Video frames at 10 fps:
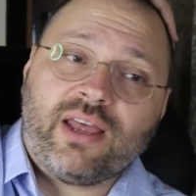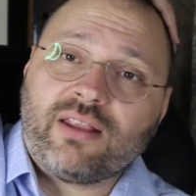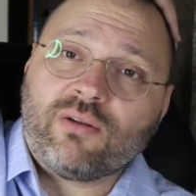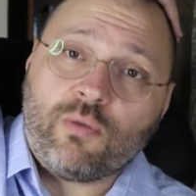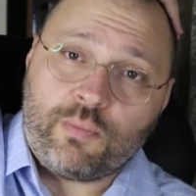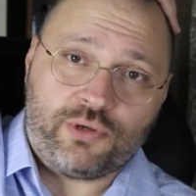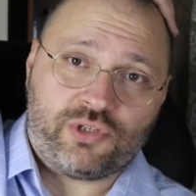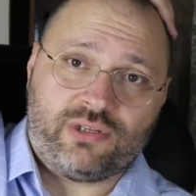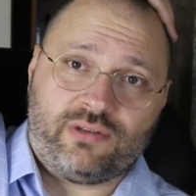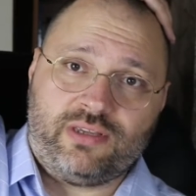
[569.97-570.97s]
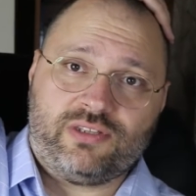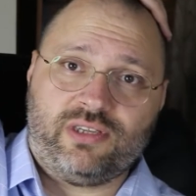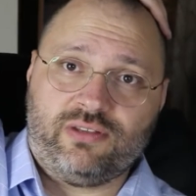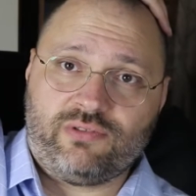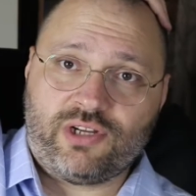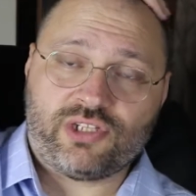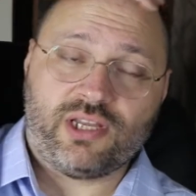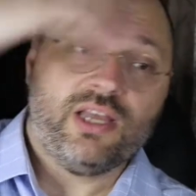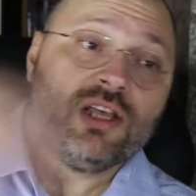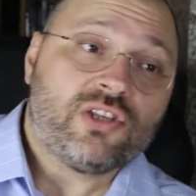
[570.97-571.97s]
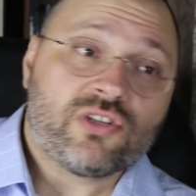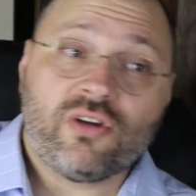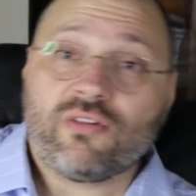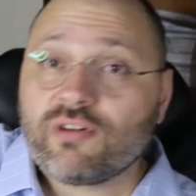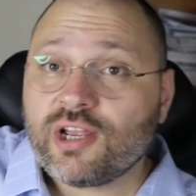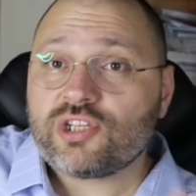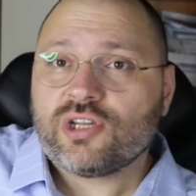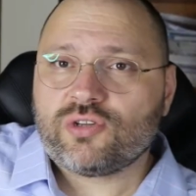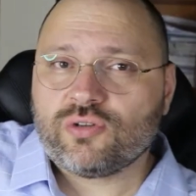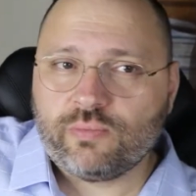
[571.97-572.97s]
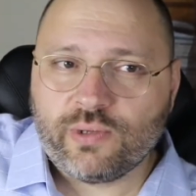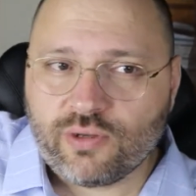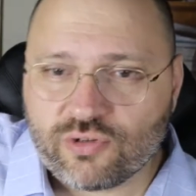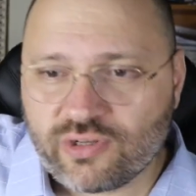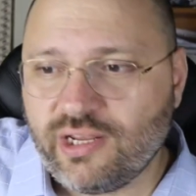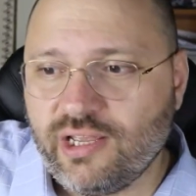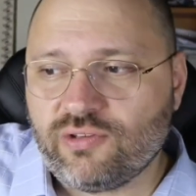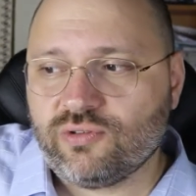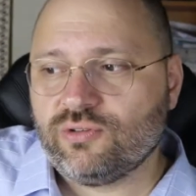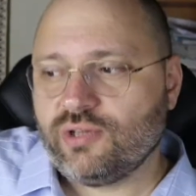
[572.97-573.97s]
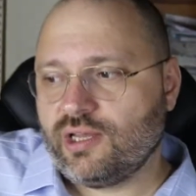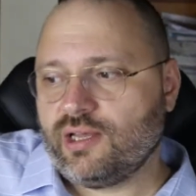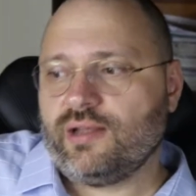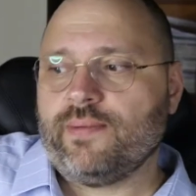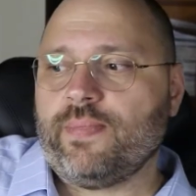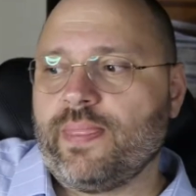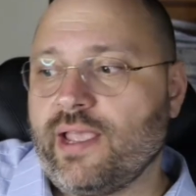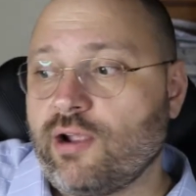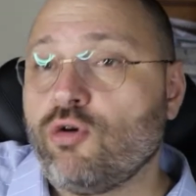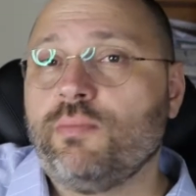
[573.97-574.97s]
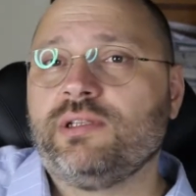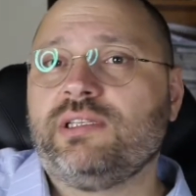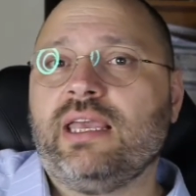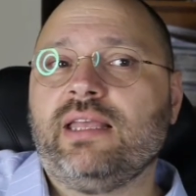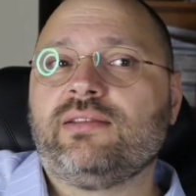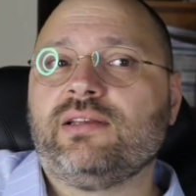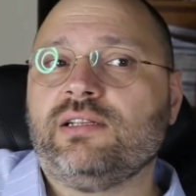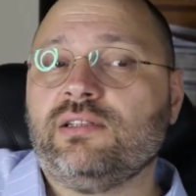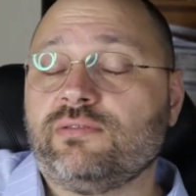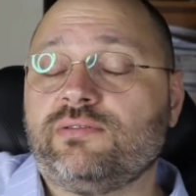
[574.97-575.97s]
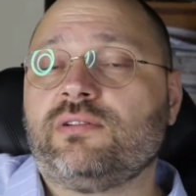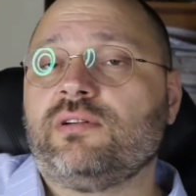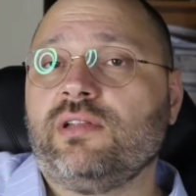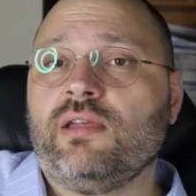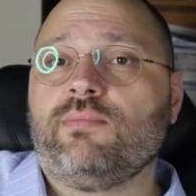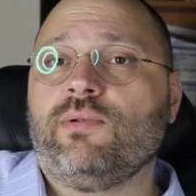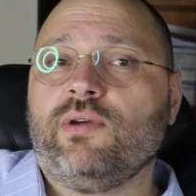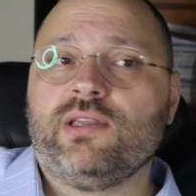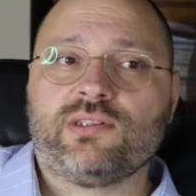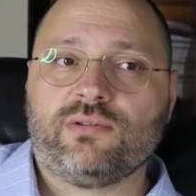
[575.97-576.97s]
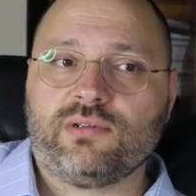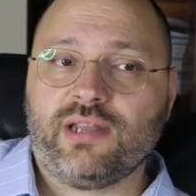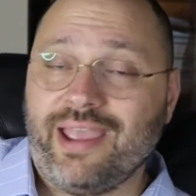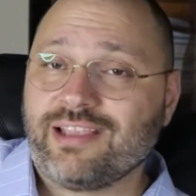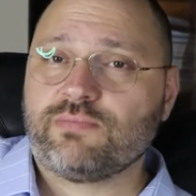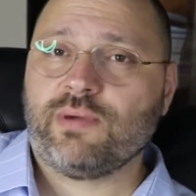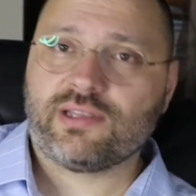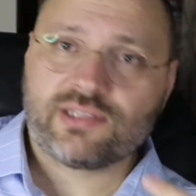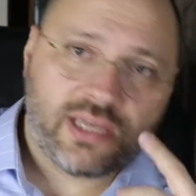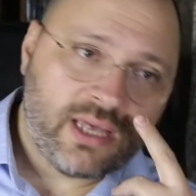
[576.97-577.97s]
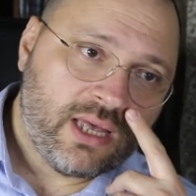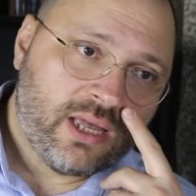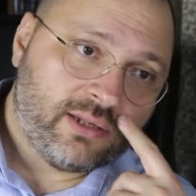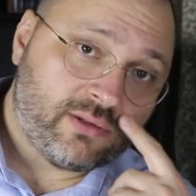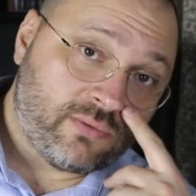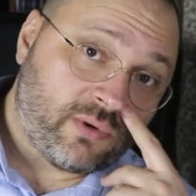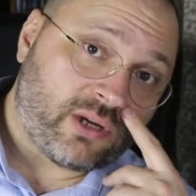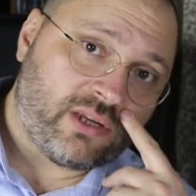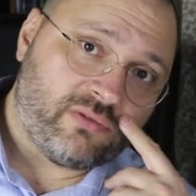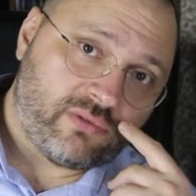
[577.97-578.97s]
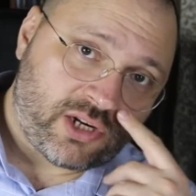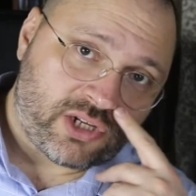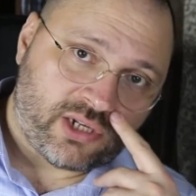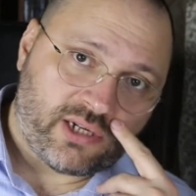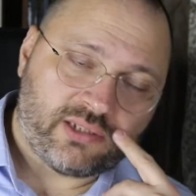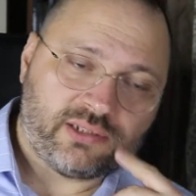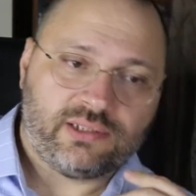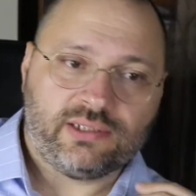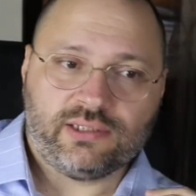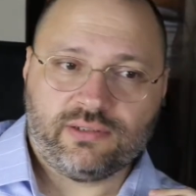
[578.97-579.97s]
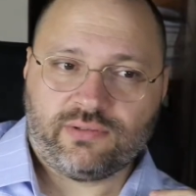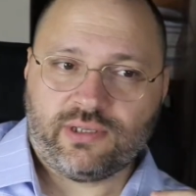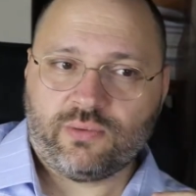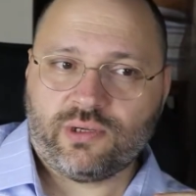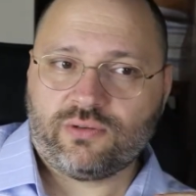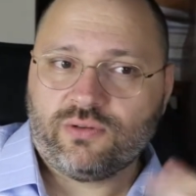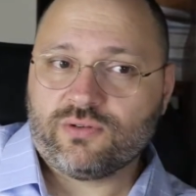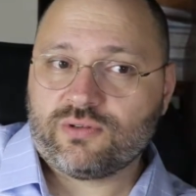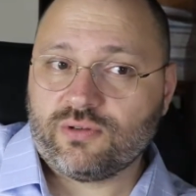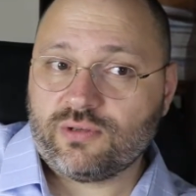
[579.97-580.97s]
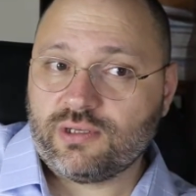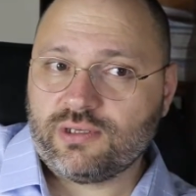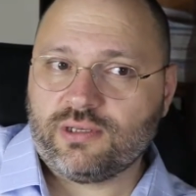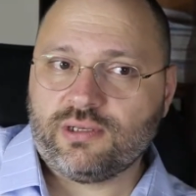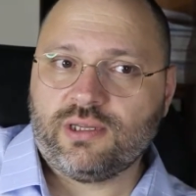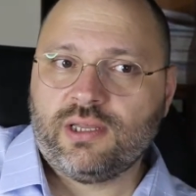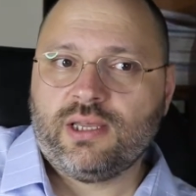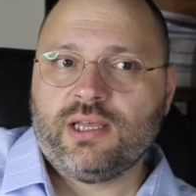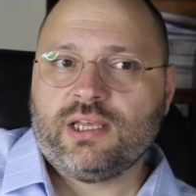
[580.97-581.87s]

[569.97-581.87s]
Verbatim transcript: great opportunities in Russia. So Russia should be also ready to um, accommodate uh, the foreign employees or the expats to work in Russia uh, if they want to also uh,